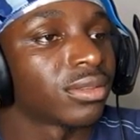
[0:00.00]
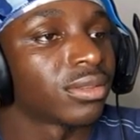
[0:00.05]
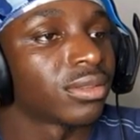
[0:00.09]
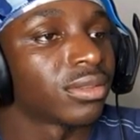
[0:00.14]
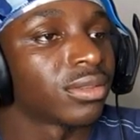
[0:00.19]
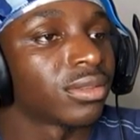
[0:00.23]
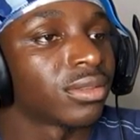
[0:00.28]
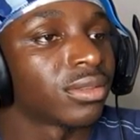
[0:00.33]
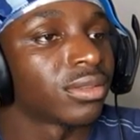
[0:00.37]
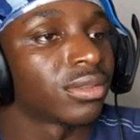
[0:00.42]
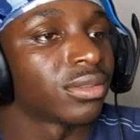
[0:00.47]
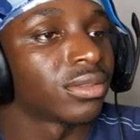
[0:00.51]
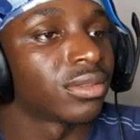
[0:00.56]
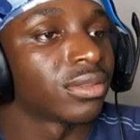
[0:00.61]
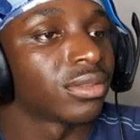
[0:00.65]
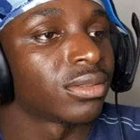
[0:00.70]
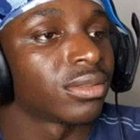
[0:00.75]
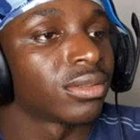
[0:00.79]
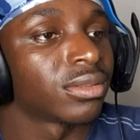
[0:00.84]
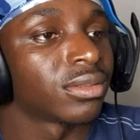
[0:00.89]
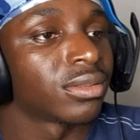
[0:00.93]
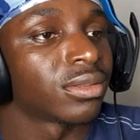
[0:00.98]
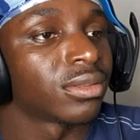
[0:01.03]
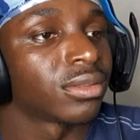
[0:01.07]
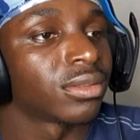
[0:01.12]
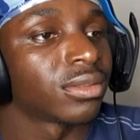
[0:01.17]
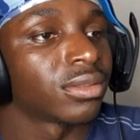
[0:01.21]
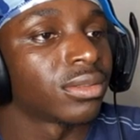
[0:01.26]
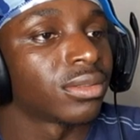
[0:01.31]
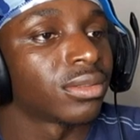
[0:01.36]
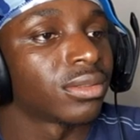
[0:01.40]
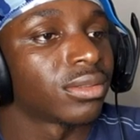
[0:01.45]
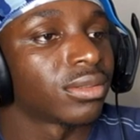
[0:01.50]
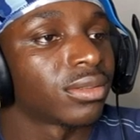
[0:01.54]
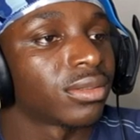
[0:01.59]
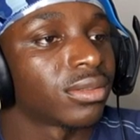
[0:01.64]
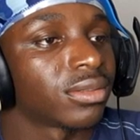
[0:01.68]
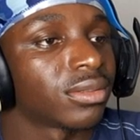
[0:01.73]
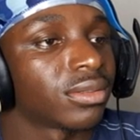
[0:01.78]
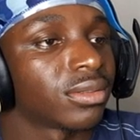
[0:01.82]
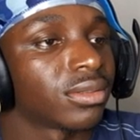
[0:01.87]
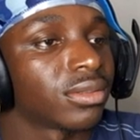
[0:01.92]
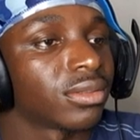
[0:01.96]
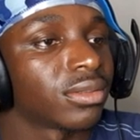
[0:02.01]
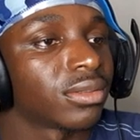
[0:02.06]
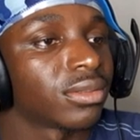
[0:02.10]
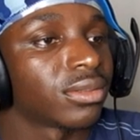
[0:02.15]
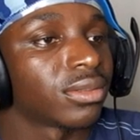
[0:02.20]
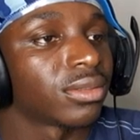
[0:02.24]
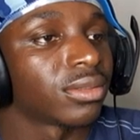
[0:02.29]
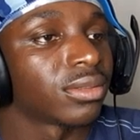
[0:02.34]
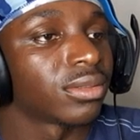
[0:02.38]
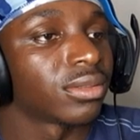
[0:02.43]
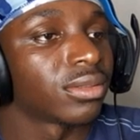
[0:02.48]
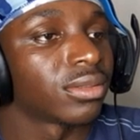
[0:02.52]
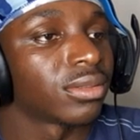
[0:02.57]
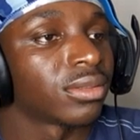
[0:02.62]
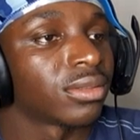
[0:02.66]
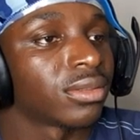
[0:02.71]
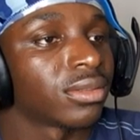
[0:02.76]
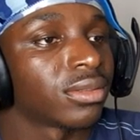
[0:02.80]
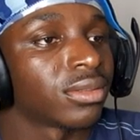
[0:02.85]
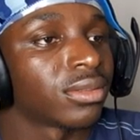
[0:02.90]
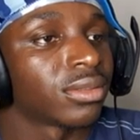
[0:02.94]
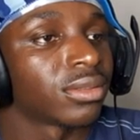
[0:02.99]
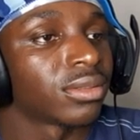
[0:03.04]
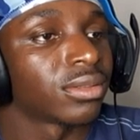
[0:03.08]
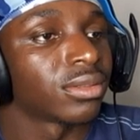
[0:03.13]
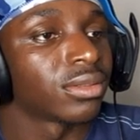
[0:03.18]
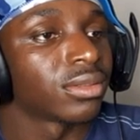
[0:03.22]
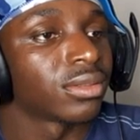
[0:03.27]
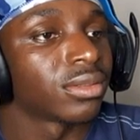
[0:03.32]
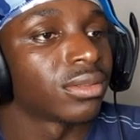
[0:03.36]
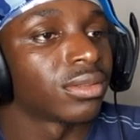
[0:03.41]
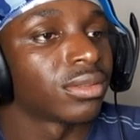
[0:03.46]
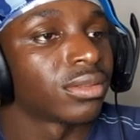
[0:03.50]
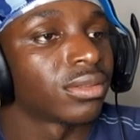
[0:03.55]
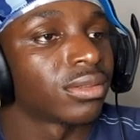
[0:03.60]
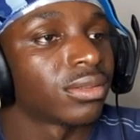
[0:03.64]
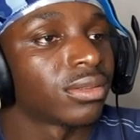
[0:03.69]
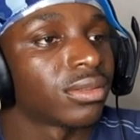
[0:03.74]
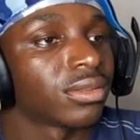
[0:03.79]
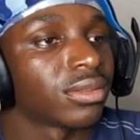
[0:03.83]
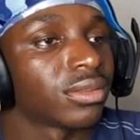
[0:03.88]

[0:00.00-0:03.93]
This person isn't speaking.